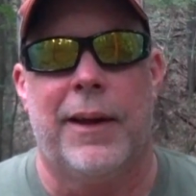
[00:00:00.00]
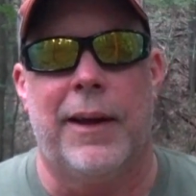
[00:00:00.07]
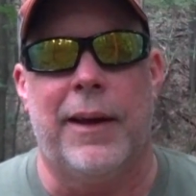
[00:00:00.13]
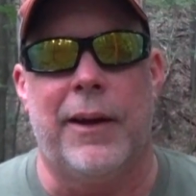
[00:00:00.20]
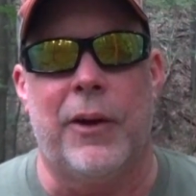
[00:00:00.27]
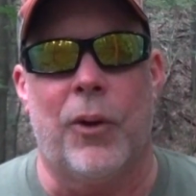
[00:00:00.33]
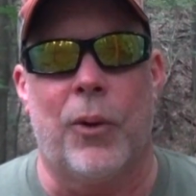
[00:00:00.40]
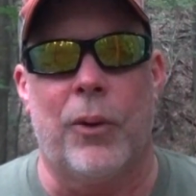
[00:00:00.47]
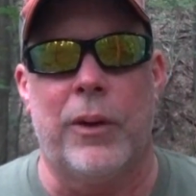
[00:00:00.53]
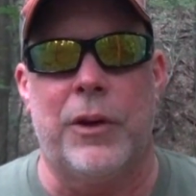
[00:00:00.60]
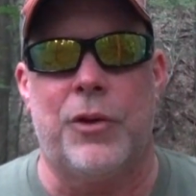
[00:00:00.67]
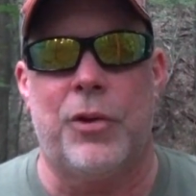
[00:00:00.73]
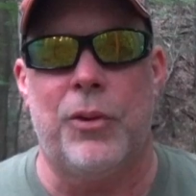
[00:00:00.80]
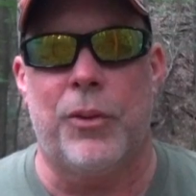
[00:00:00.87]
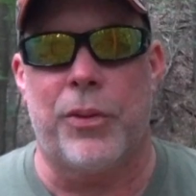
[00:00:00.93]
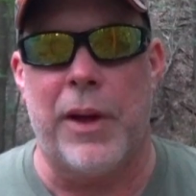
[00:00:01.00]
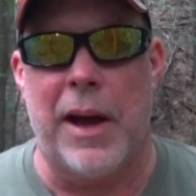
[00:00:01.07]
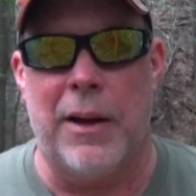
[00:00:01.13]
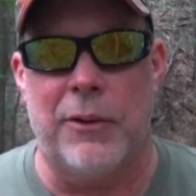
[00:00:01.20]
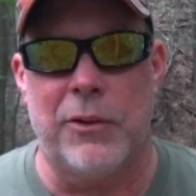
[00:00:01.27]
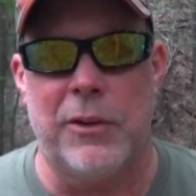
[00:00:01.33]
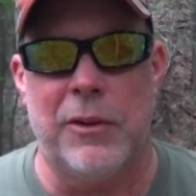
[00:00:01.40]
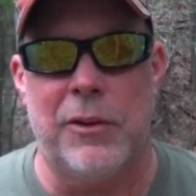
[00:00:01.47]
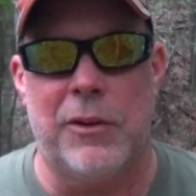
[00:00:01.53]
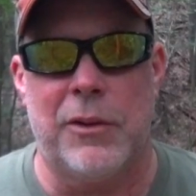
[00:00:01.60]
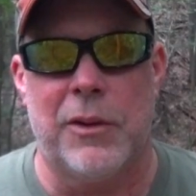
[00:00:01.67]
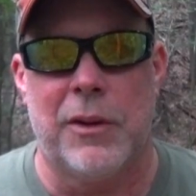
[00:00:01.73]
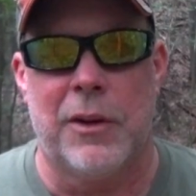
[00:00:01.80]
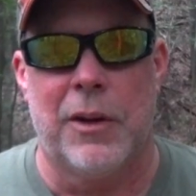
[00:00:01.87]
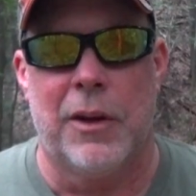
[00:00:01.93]
In the early
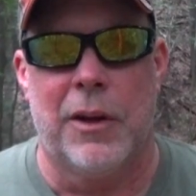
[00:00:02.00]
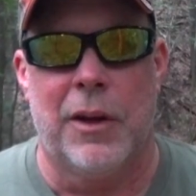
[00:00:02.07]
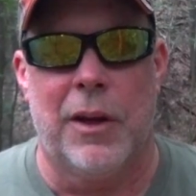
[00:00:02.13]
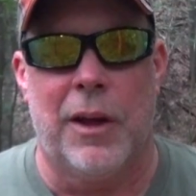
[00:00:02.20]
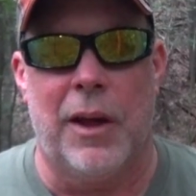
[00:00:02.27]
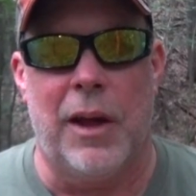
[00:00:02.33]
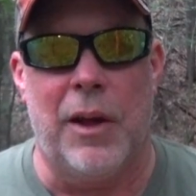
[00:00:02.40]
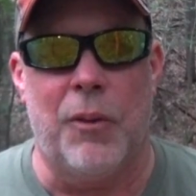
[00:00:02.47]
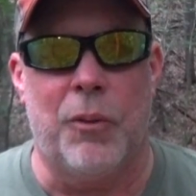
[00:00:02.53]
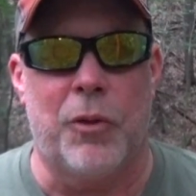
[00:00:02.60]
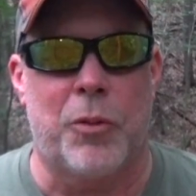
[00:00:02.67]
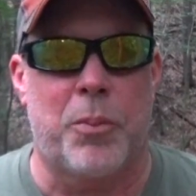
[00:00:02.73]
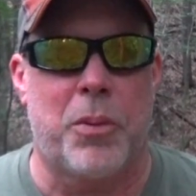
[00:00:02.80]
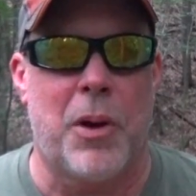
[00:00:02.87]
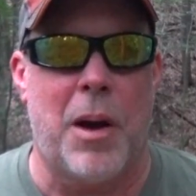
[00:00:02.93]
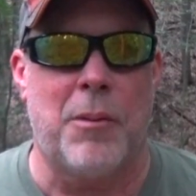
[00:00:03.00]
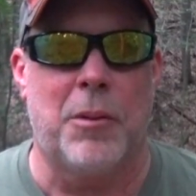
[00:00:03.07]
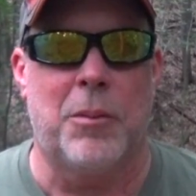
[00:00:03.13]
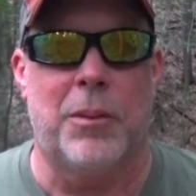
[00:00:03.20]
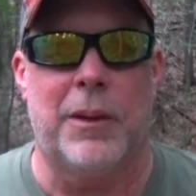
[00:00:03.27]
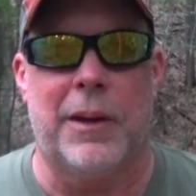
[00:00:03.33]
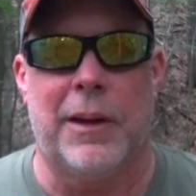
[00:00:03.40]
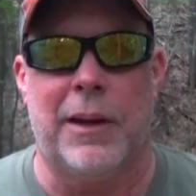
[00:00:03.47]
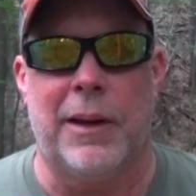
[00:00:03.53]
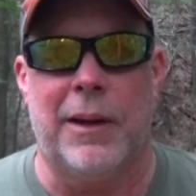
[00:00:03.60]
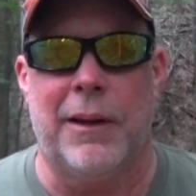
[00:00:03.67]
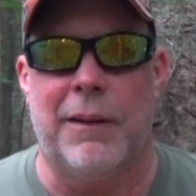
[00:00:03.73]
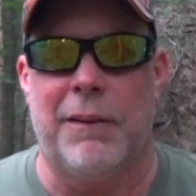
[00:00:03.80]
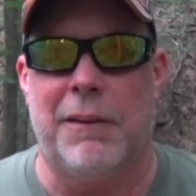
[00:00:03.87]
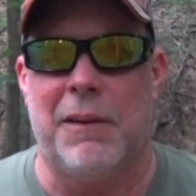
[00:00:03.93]
2000s, it was
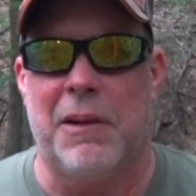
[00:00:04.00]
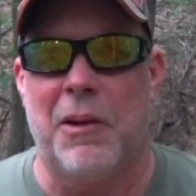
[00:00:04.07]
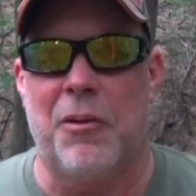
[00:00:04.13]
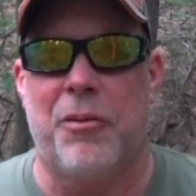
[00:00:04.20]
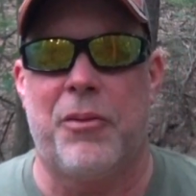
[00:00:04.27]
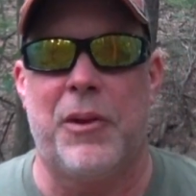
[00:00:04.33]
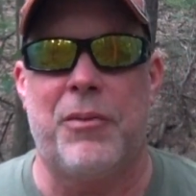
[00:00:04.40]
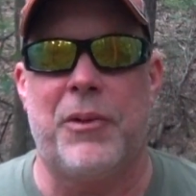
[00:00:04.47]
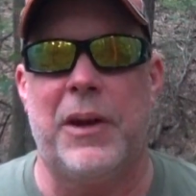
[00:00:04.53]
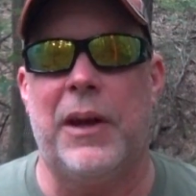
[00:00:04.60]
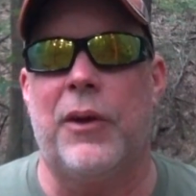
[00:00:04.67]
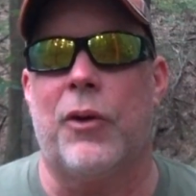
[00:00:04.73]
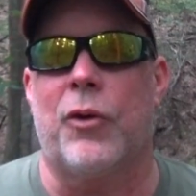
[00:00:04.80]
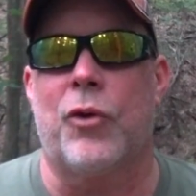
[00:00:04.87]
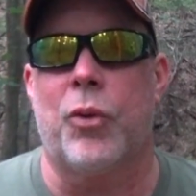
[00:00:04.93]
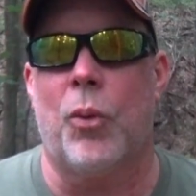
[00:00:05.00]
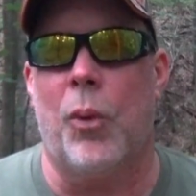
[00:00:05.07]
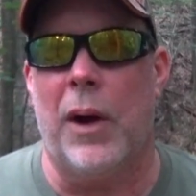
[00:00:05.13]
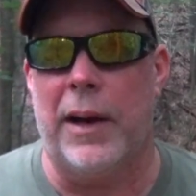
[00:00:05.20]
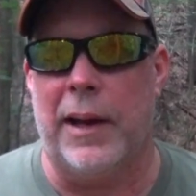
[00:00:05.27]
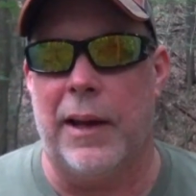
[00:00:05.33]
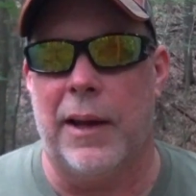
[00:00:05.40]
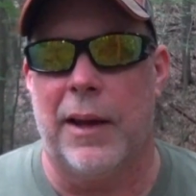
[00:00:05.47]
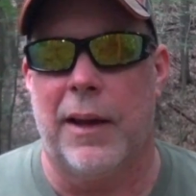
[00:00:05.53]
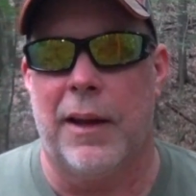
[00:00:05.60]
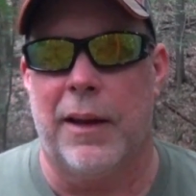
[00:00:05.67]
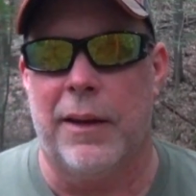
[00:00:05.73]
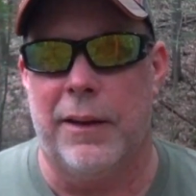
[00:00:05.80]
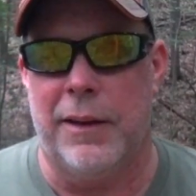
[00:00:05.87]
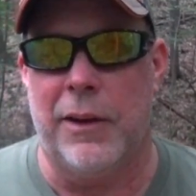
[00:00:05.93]
probably, you know, 15 or 20
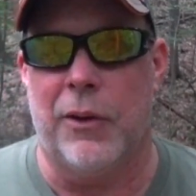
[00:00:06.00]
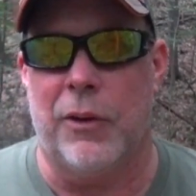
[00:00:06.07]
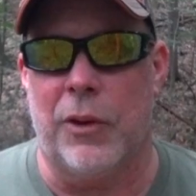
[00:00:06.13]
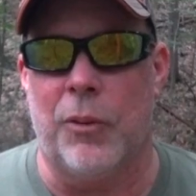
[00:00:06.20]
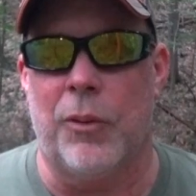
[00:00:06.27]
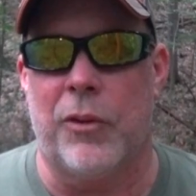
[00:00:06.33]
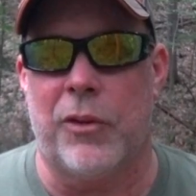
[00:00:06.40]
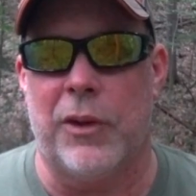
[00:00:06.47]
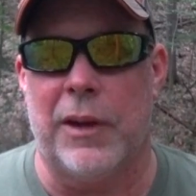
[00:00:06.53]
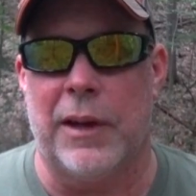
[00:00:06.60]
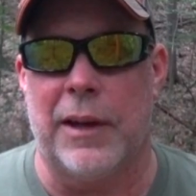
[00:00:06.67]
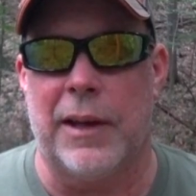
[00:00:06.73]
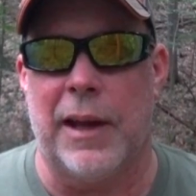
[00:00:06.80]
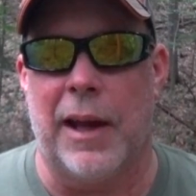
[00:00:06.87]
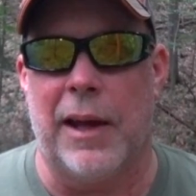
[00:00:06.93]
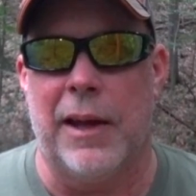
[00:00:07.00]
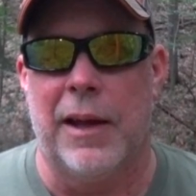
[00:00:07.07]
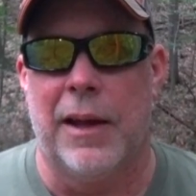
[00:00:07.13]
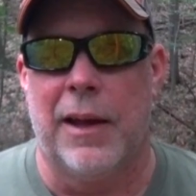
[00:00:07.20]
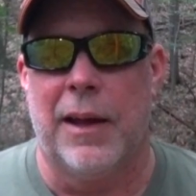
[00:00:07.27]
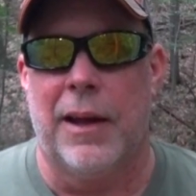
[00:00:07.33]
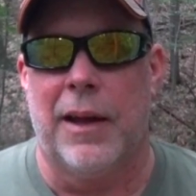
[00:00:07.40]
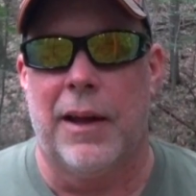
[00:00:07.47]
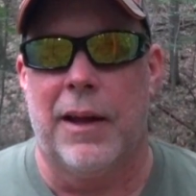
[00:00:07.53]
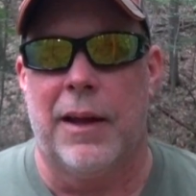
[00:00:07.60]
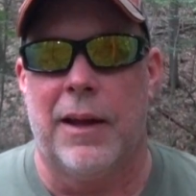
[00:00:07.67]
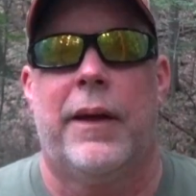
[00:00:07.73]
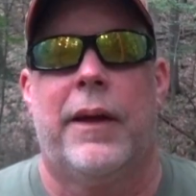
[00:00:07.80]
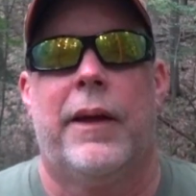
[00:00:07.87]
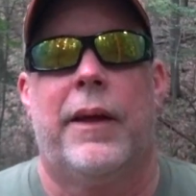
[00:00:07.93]
deer you would see in a day.
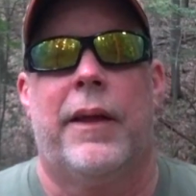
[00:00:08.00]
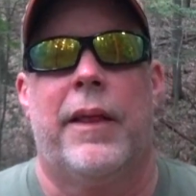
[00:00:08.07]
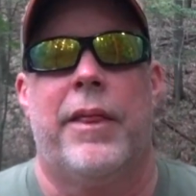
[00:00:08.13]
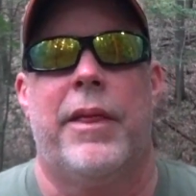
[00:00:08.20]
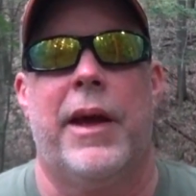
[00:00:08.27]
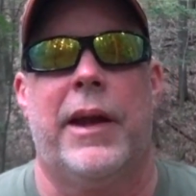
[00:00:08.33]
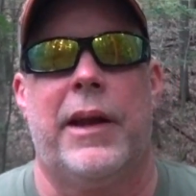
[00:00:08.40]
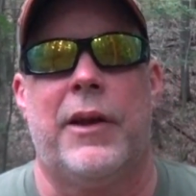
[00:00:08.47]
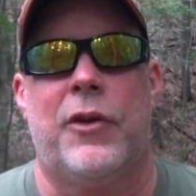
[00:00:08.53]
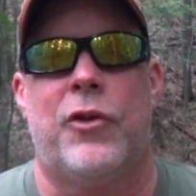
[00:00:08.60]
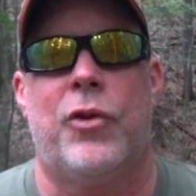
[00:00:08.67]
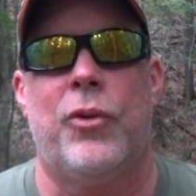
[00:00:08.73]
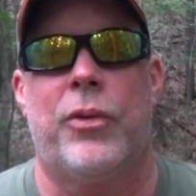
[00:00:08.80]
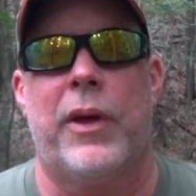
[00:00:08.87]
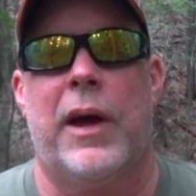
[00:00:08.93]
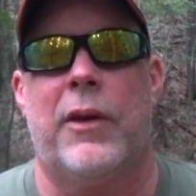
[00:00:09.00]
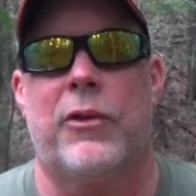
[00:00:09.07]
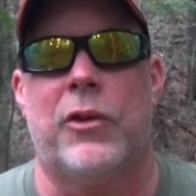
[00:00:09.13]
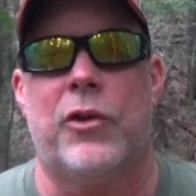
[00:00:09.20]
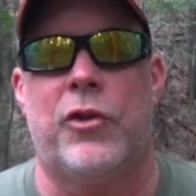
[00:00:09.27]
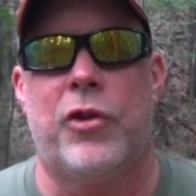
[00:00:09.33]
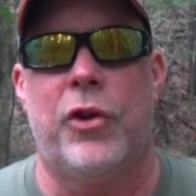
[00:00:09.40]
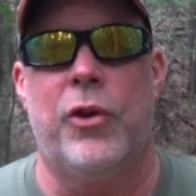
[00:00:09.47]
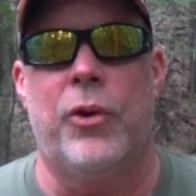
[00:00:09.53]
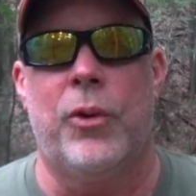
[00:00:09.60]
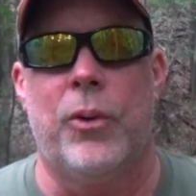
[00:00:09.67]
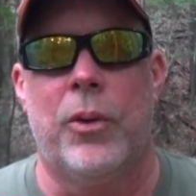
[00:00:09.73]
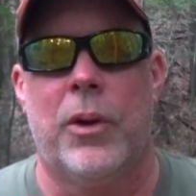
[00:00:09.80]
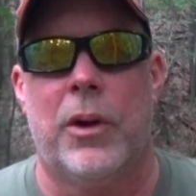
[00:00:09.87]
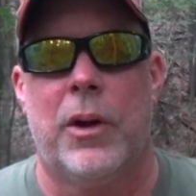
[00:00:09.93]
Then in 2002,